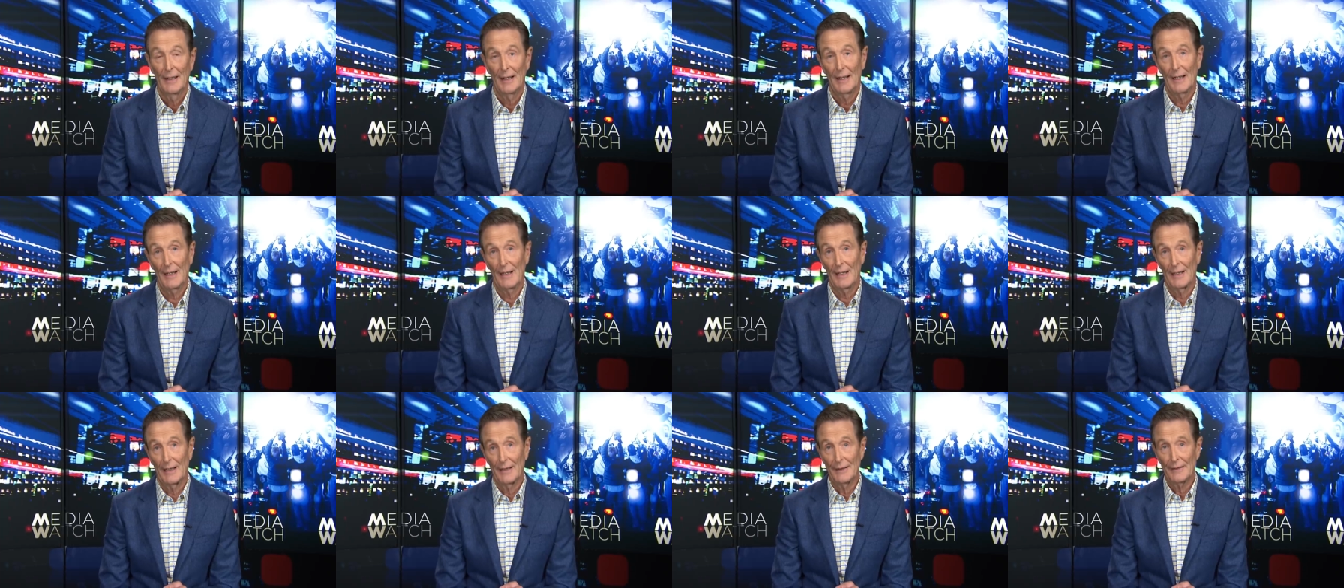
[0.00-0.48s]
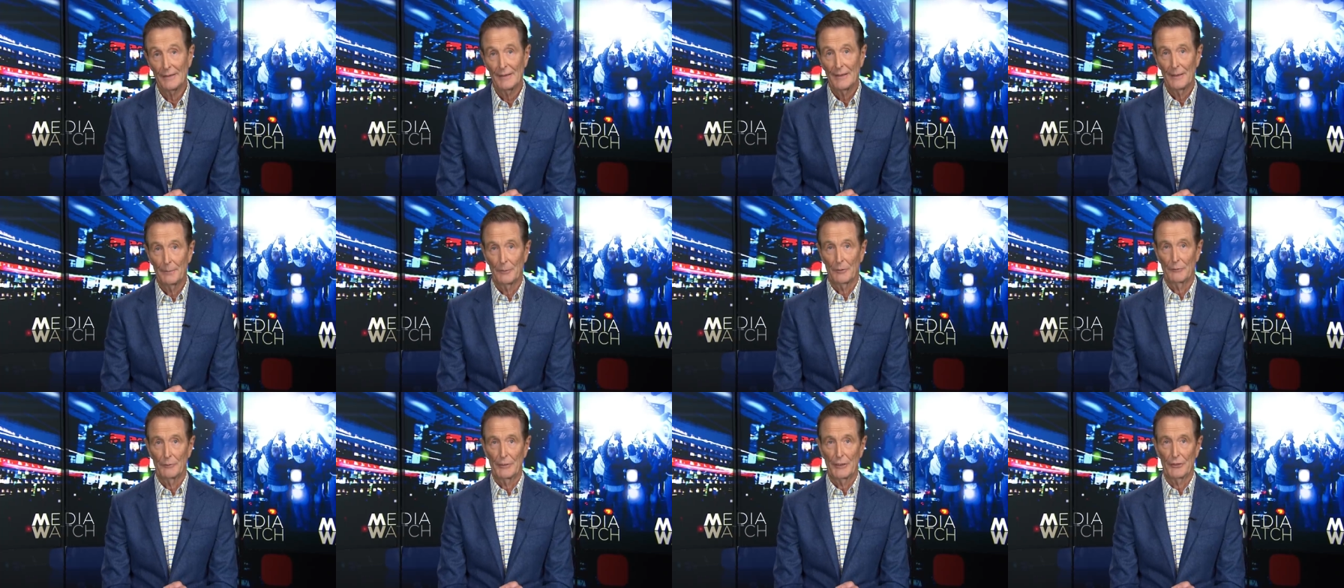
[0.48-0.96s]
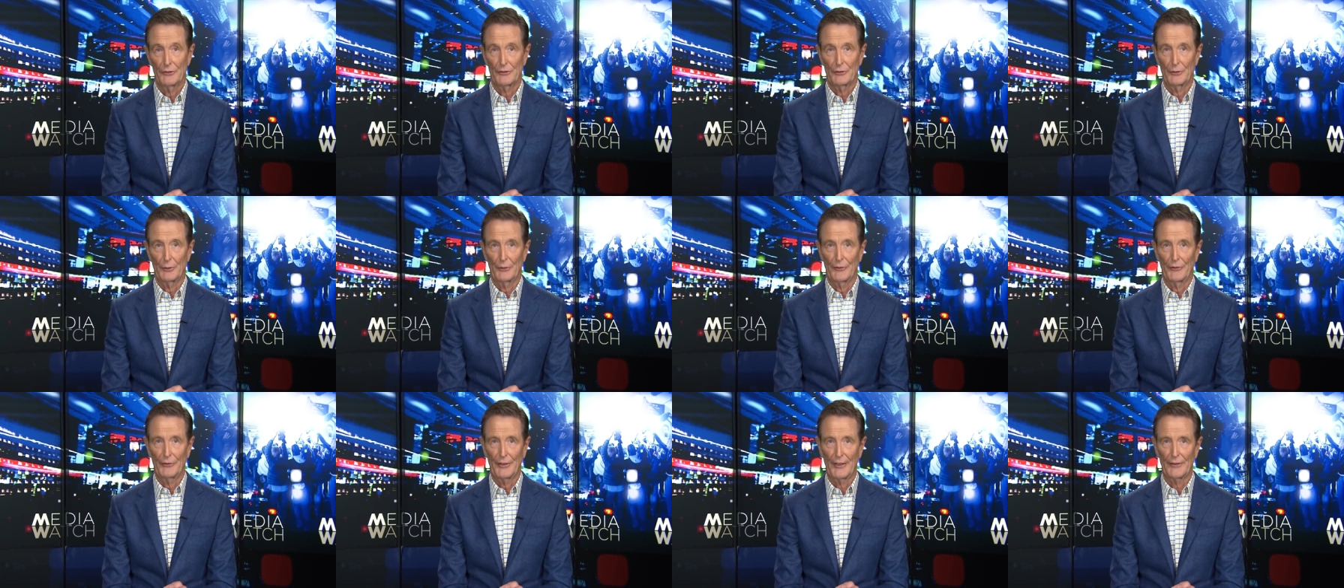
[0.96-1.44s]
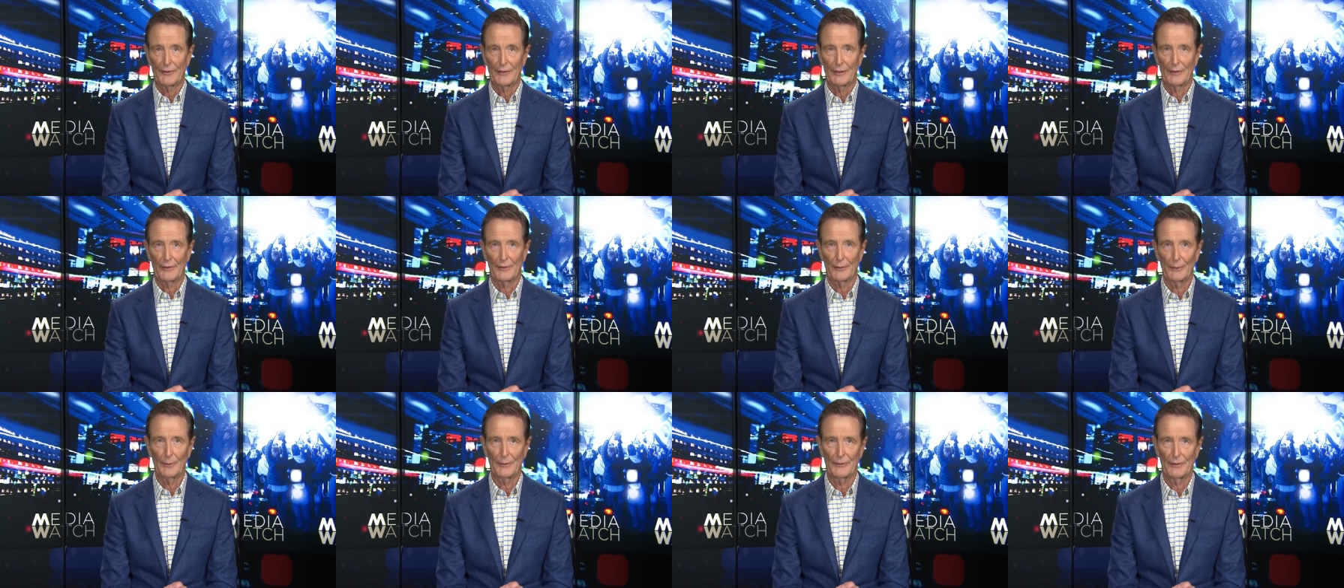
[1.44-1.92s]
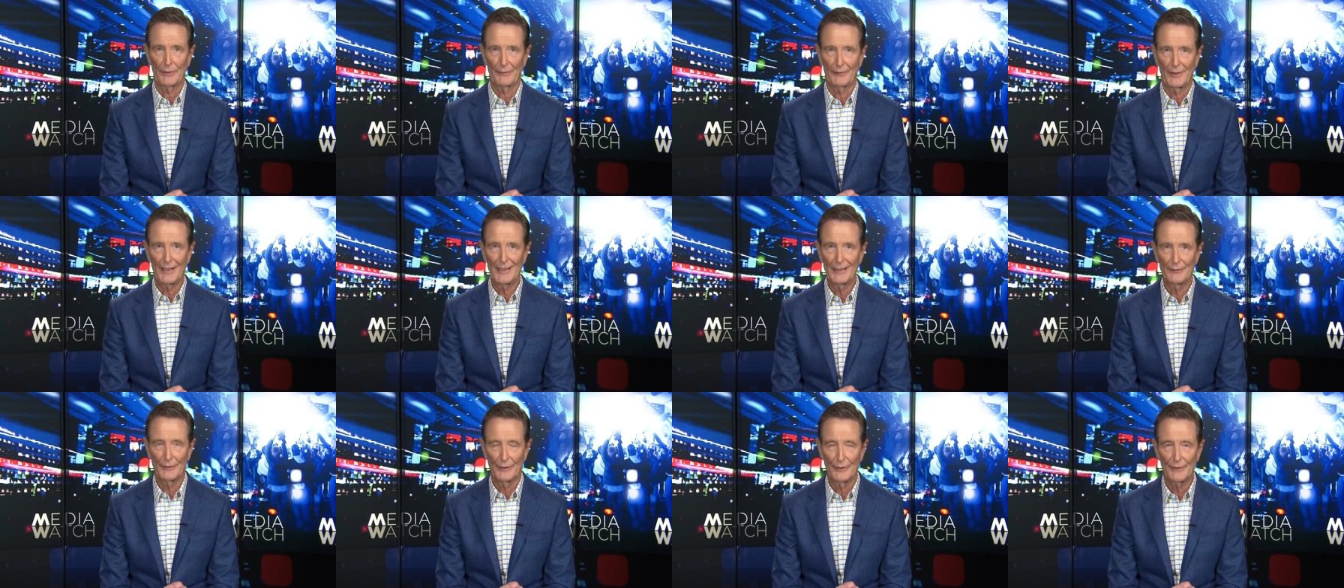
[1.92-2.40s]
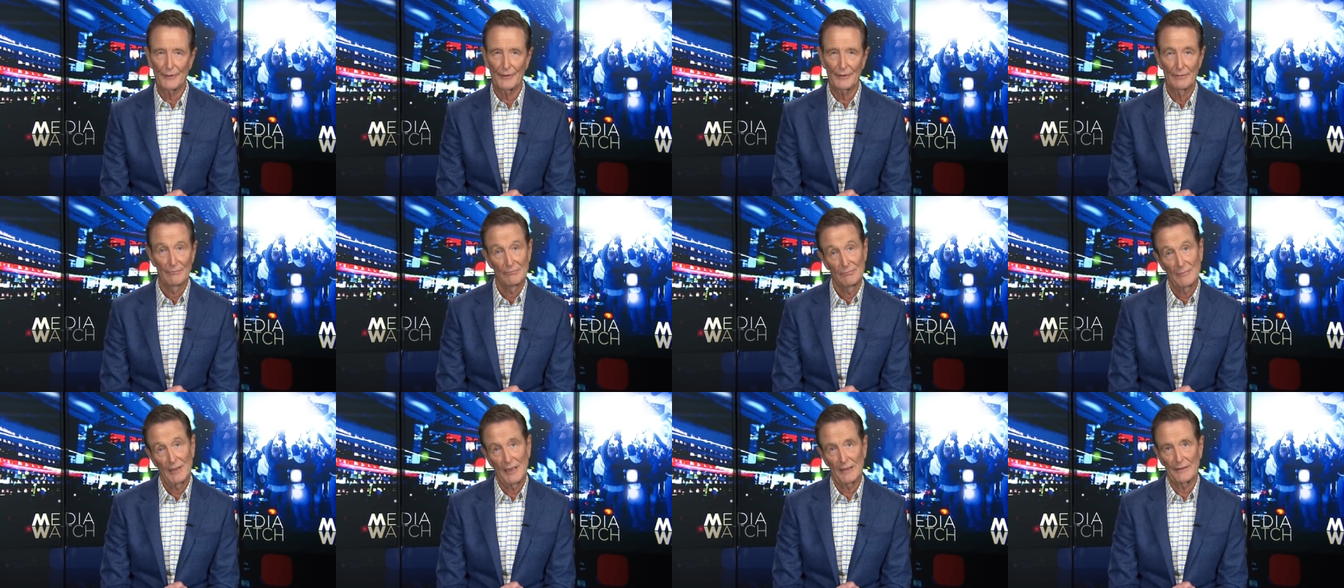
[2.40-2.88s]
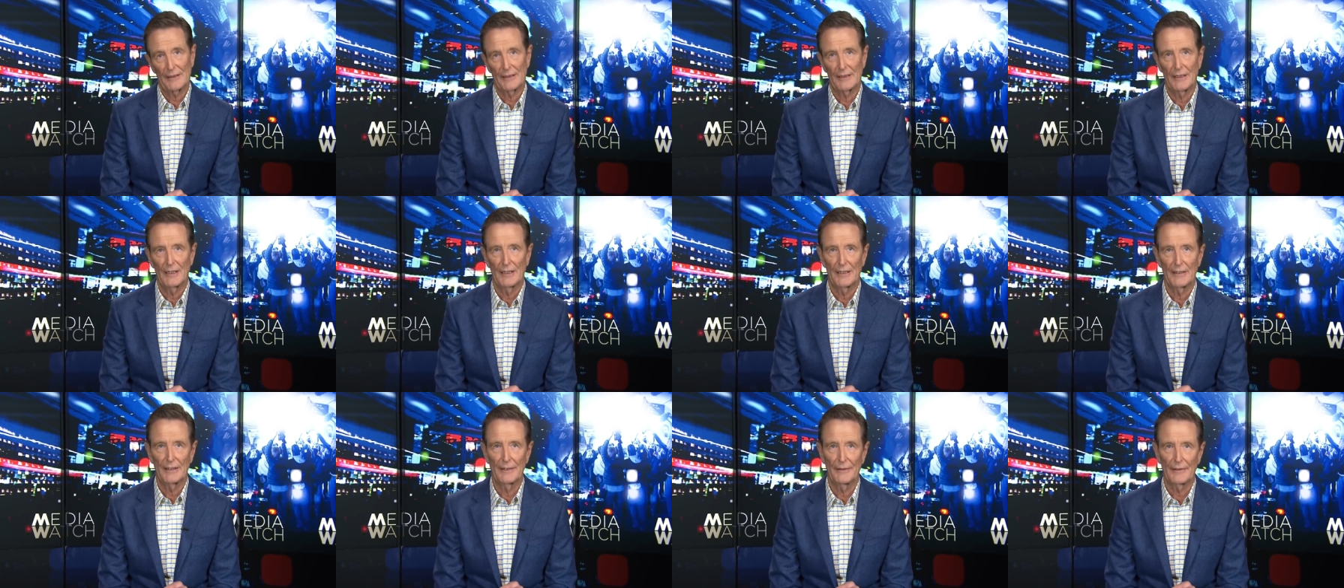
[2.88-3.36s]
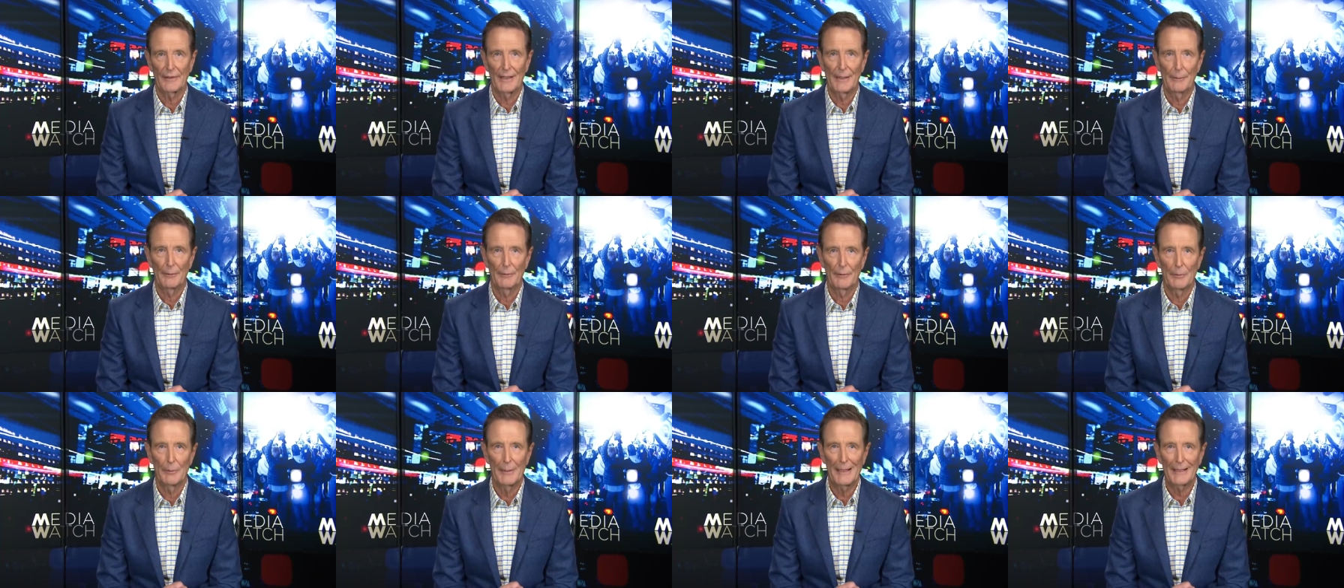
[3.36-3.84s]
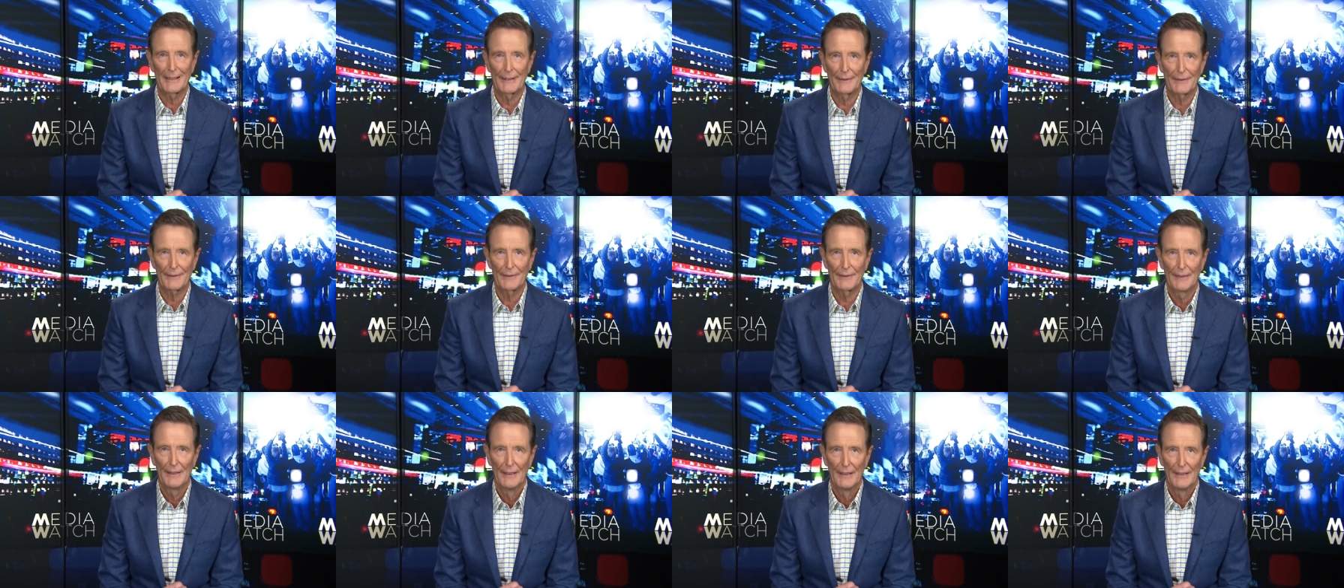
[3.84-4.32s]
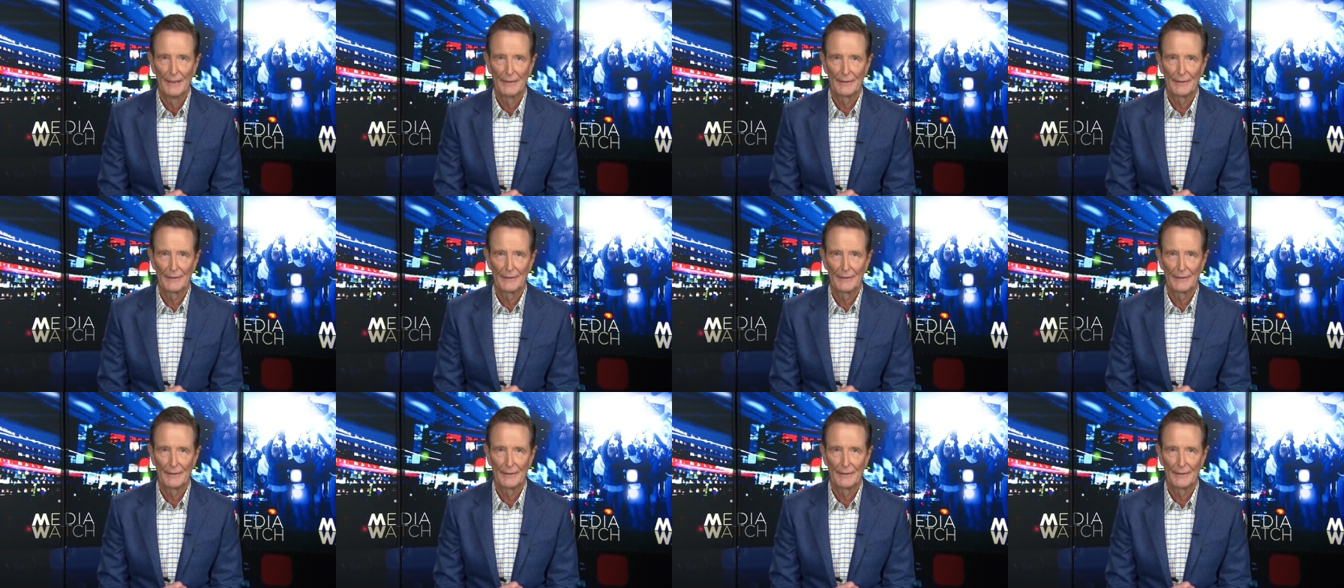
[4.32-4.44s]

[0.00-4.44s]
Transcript: And it would reassure sexual assault survivors, like The Guardian's Amy Remeikis,